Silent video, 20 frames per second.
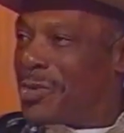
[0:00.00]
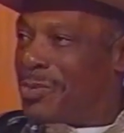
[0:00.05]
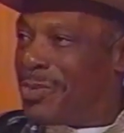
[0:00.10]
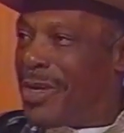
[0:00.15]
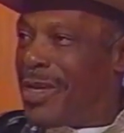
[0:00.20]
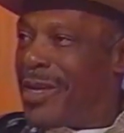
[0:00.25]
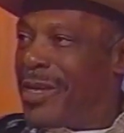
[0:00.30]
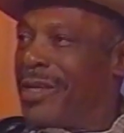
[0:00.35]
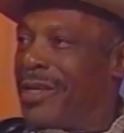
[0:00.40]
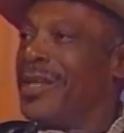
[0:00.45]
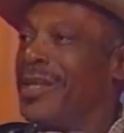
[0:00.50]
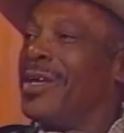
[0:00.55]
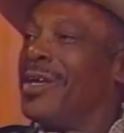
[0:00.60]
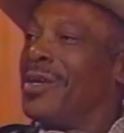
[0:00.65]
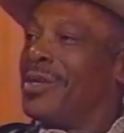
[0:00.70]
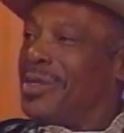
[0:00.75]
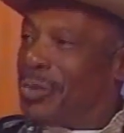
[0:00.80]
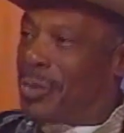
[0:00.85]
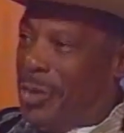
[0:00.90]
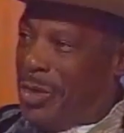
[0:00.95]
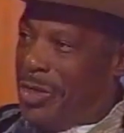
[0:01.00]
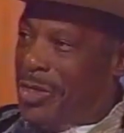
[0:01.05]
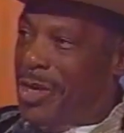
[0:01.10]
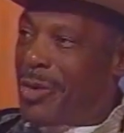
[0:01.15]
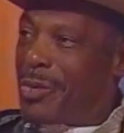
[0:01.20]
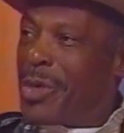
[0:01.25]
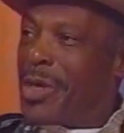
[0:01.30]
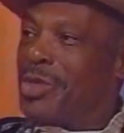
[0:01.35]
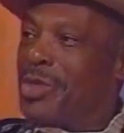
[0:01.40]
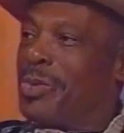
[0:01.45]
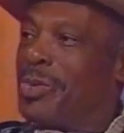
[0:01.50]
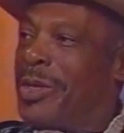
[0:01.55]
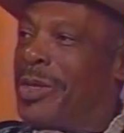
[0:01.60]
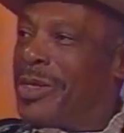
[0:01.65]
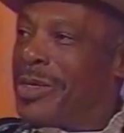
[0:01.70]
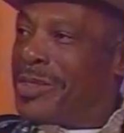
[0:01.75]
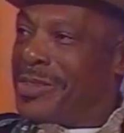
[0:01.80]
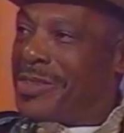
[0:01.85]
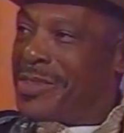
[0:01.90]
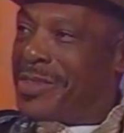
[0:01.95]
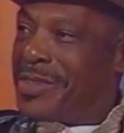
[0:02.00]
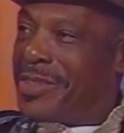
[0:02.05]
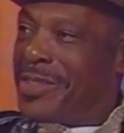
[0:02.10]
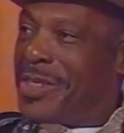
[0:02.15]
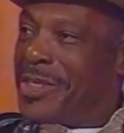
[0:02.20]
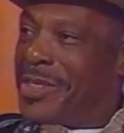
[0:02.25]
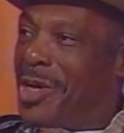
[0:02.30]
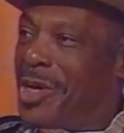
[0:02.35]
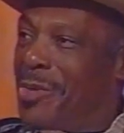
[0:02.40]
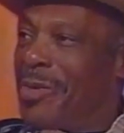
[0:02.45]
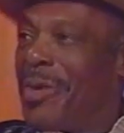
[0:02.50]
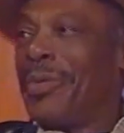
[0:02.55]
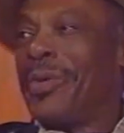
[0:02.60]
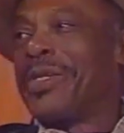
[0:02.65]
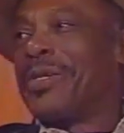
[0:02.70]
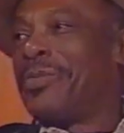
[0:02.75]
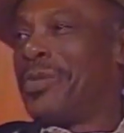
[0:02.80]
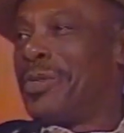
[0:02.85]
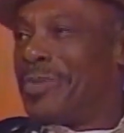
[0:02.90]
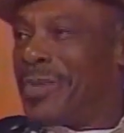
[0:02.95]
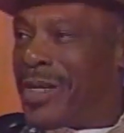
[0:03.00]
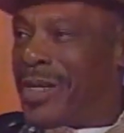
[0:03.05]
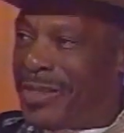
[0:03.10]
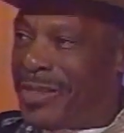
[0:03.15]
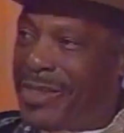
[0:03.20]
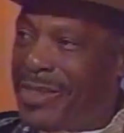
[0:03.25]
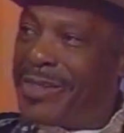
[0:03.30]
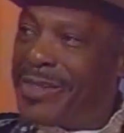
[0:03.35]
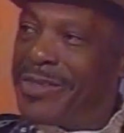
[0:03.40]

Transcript: first black and went in Colorado Springs. And he called me out and put him out